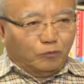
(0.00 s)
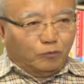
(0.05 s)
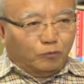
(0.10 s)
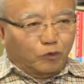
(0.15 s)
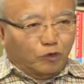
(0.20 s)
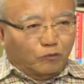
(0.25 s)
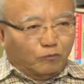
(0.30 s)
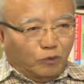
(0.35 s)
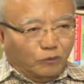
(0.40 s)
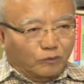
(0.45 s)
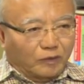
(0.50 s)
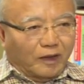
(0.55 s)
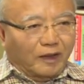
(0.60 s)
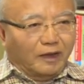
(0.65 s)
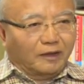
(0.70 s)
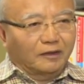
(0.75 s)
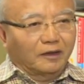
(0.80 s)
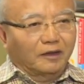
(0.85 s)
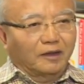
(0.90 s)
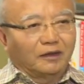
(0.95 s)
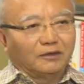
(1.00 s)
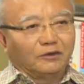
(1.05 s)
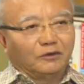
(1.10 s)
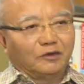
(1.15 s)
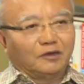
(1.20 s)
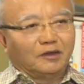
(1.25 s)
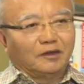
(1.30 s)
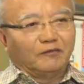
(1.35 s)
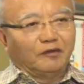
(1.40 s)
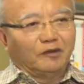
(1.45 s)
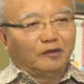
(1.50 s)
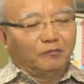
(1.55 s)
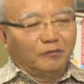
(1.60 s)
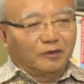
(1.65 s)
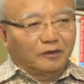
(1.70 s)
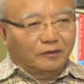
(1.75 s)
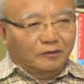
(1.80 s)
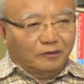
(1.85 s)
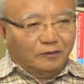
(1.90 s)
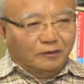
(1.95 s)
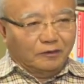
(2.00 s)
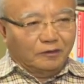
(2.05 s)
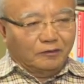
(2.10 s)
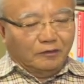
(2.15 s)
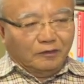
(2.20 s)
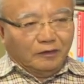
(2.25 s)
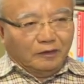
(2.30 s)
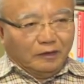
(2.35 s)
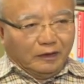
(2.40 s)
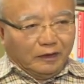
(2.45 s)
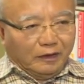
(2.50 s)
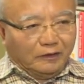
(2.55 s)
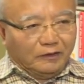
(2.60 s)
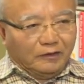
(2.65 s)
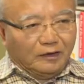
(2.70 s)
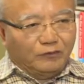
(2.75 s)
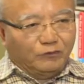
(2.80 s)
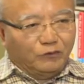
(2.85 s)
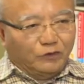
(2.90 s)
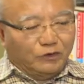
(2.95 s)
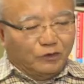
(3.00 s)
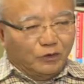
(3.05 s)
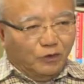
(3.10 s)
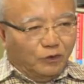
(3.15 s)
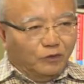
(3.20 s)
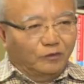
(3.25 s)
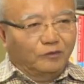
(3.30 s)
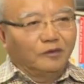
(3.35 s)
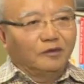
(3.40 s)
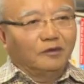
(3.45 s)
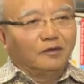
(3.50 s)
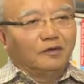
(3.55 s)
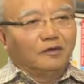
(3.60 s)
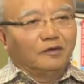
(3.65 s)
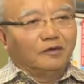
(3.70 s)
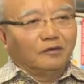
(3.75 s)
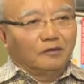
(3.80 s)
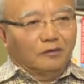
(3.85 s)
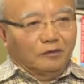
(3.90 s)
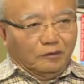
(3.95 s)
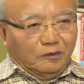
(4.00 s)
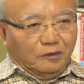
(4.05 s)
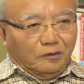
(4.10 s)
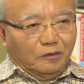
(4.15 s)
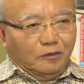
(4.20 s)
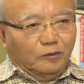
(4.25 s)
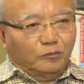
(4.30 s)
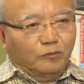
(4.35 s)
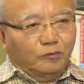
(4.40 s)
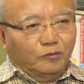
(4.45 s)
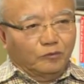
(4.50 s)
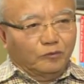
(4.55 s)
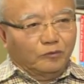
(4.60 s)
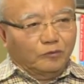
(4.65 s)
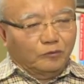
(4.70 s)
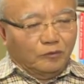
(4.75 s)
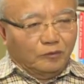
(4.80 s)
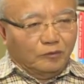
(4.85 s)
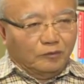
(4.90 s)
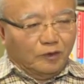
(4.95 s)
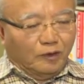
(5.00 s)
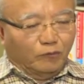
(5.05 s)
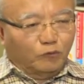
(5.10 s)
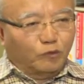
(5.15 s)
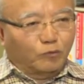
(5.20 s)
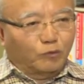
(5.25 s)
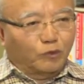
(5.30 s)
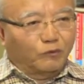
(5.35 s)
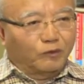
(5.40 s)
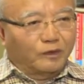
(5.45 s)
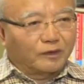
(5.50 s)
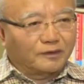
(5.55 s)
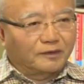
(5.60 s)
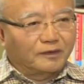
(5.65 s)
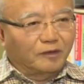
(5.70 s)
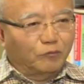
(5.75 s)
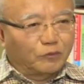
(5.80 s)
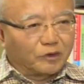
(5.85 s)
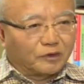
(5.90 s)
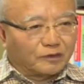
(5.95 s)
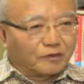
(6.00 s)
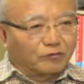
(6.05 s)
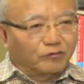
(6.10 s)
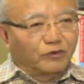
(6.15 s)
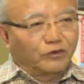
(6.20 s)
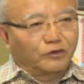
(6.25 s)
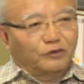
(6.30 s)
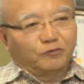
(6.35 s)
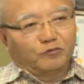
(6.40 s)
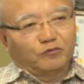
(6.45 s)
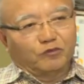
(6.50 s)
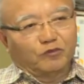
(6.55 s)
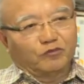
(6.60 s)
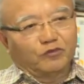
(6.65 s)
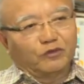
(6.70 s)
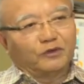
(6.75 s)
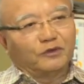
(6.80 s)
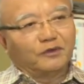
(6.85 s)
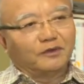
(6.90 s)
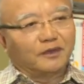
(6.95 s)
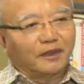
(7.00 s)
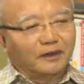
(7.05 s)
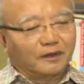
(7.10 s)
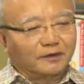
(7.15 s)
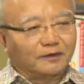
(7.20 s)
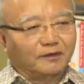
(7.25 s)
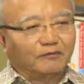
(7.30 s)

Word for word: promote other countries' development in, and in return uh, that will provide a stimulus for, for further Chinese